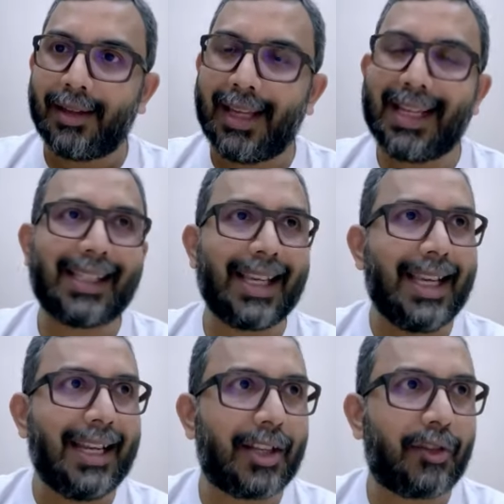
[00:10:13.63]
It is the
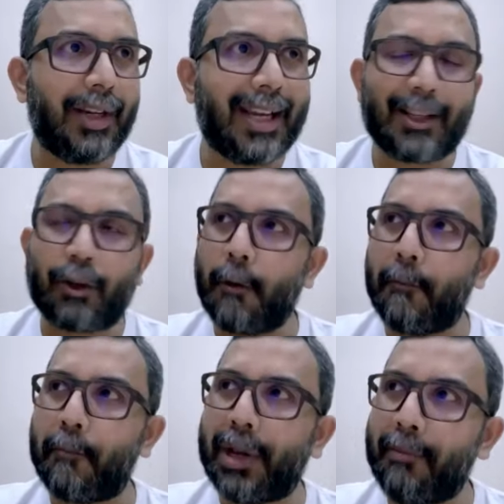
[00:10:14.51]
industry that is going to
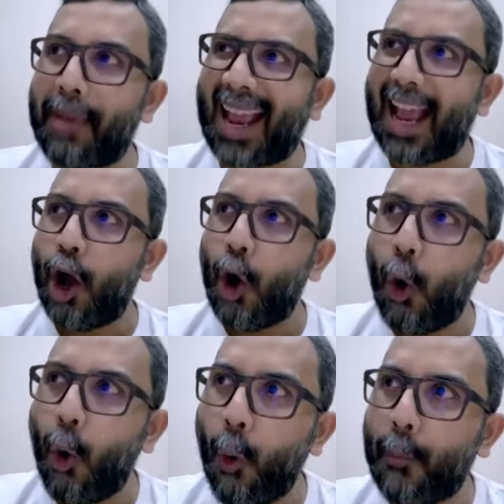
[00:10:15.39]
bring back
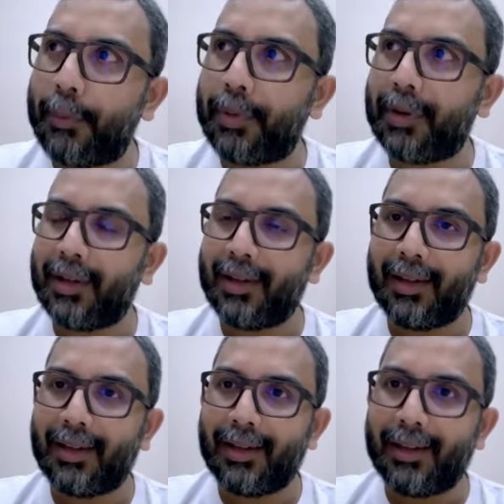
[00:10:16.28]
hope.
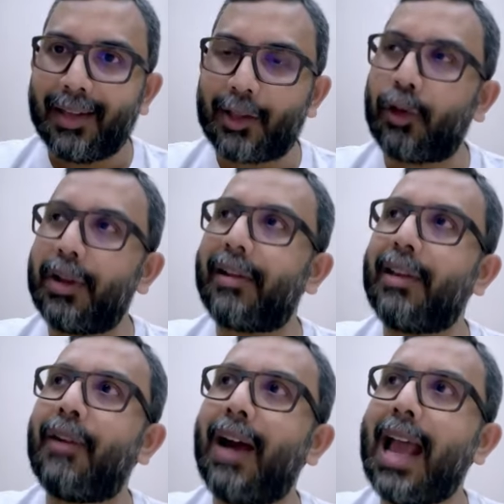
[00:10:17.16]
It's going to
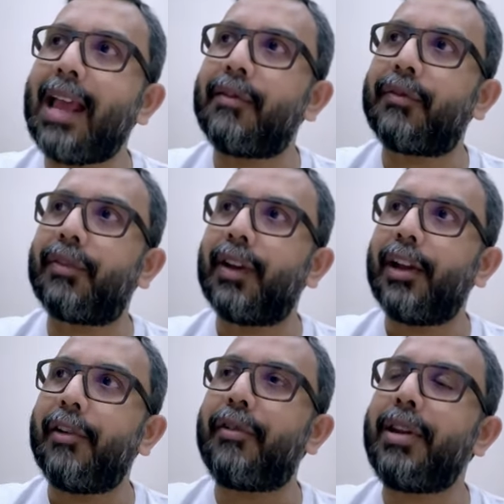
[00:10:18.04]
revive
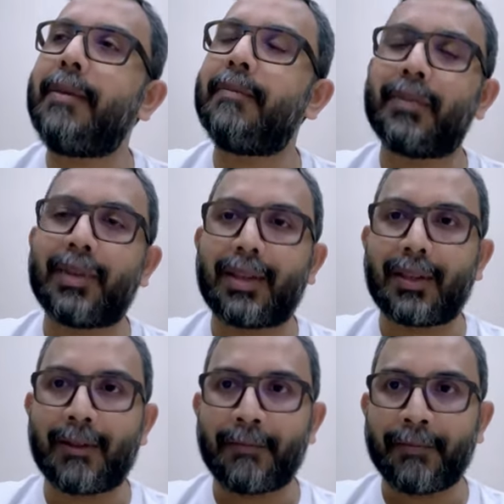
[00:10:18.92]

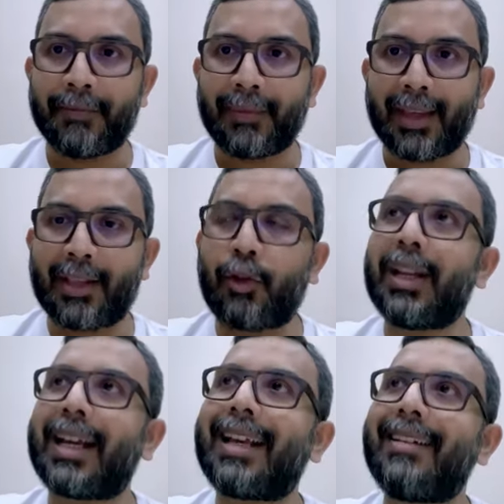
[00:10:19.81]
dreams. It's
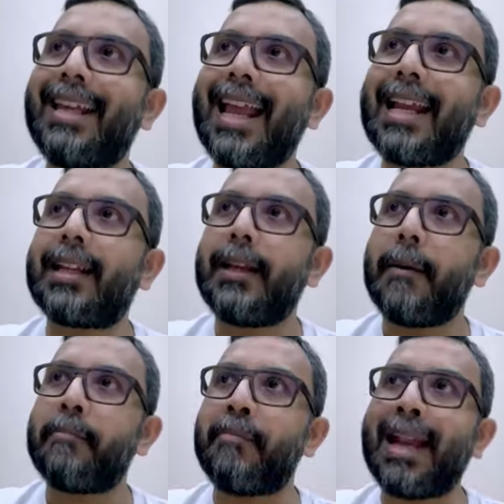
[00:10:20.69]
going to create
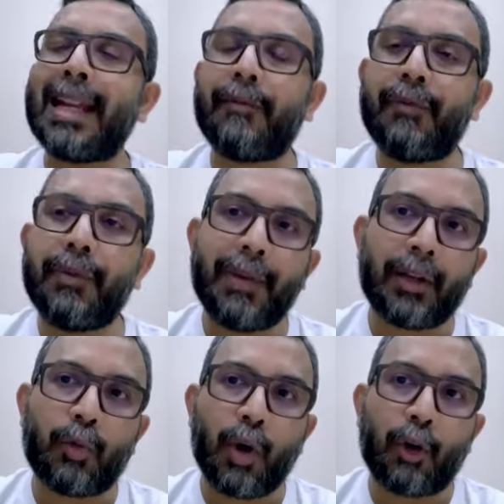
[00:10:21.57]
men and
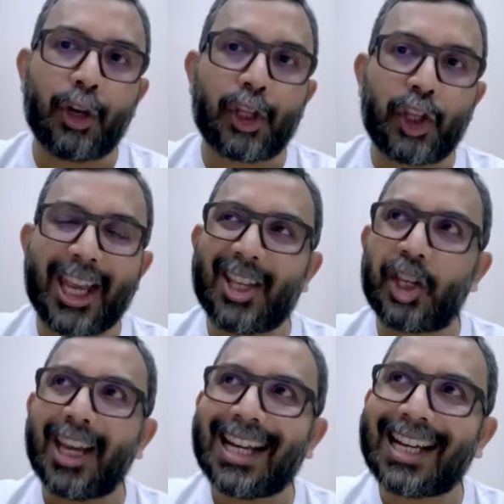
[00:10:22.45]
women who are going to
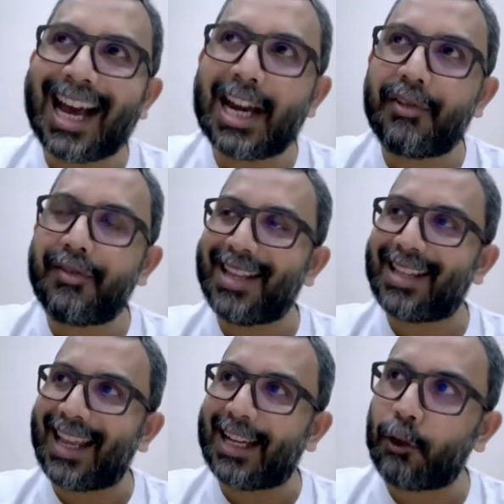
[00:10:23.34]
change
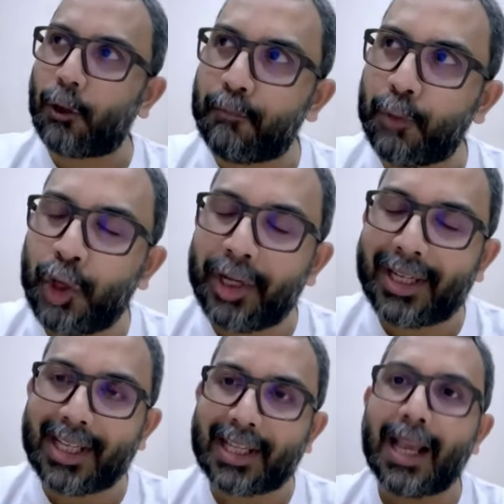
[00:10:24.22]
countries and
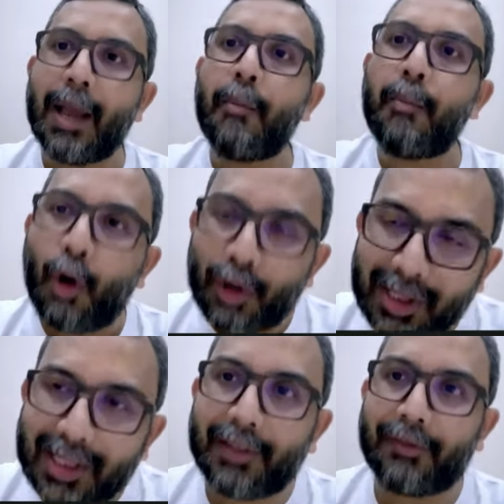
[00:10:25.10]
communities
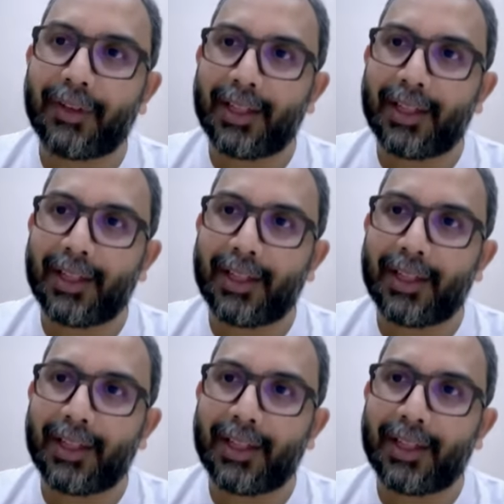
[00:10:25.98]
positively.